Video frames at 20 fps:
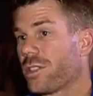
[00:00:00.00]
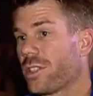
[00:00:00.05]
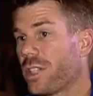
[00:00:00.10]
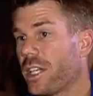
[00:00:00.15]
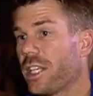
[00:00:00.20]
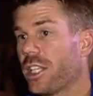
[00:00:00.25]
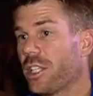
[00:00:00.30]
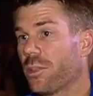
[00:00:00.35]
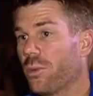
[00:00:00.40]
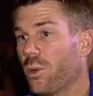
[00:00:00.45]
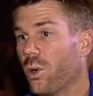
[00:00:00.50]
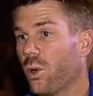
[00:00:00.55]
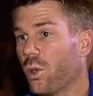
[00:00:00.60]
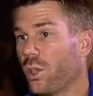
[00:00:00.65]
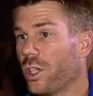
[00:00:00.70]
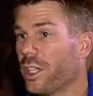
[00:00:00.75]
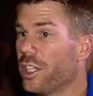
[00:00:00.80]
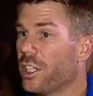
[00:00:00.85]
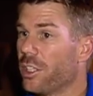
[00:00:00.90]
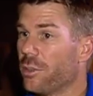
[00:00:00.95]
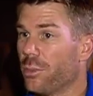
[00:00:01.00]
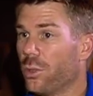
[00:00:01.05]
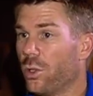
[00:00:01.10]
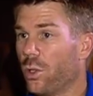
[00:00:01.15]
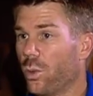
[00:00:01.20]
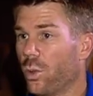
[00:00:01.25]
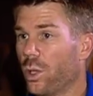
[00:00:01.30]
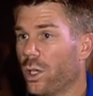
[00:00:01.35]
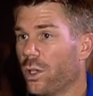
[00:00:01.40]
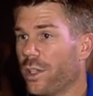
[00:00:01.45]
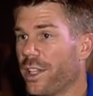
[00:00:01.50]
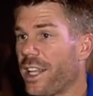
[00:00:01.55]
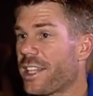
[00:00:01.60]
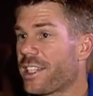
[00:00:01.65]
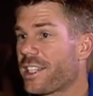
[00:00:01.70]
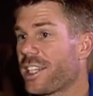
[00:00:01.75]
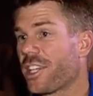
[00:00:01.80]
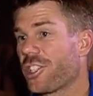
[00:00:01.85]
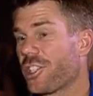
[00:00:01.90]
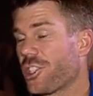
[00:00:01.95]
seeing the ball or hitting the ball well. And that
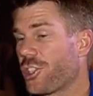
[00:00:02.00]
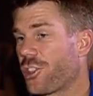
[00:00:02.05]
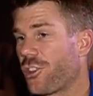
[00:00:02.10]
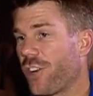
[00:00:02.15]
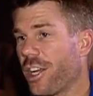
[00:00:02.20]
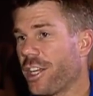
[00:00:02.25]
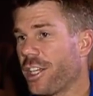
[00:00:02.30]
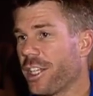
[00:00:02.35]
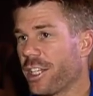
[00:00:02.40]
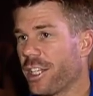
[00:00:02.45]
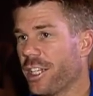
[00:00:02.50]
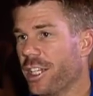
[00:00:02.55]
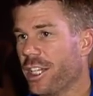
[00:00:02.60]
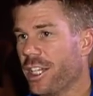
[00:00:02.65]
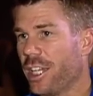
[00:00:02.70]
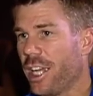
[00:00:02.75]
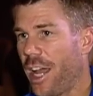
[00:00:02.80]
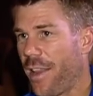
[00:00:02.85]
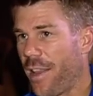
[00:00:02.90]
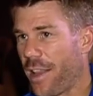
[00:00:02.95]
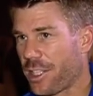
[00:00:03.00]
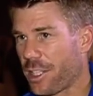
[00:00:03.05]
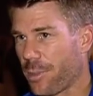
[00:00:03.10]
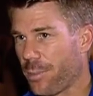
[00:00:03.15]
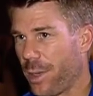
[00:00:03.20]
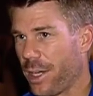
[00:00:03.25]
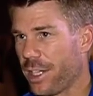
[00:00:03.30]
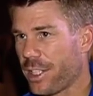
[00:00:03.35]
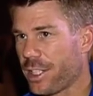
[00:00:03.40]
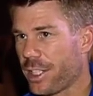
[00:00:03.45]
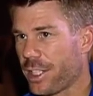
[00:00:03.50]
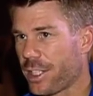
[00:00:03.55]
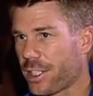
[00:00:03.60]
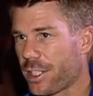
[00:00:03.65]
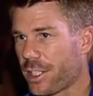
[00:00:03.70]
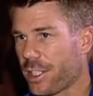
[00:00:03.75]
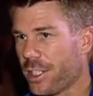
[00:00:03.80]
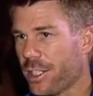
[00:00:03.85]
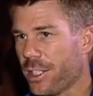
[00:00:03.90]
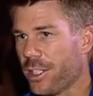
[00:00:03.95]
starts at training, and that's the
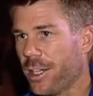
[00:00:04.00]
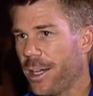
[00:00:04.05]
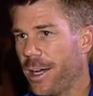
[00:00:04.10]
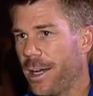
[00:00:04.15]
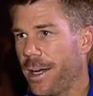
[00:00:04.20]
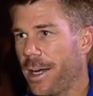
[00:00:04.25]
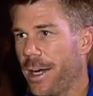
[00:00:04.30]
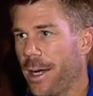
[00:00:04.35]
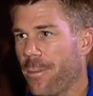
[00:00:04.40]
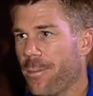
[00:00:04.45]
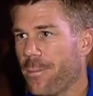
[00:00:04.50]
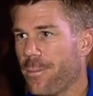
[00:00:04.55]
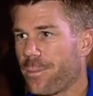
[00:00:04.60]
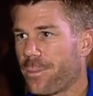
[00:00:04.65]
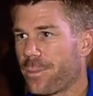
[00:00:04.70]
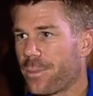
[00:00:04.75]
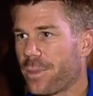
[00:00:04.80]
basics. And